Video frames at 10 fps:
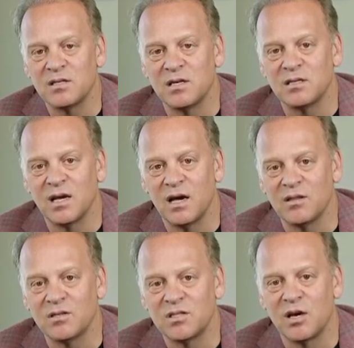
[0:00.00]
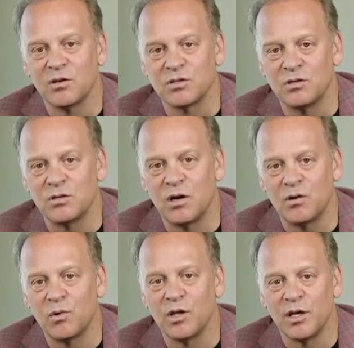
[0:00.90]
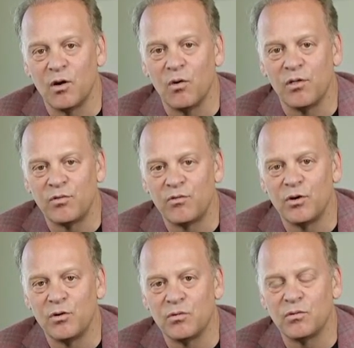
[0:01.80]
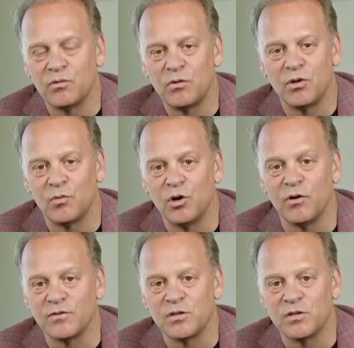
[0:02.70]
and the sales are really going through the roof.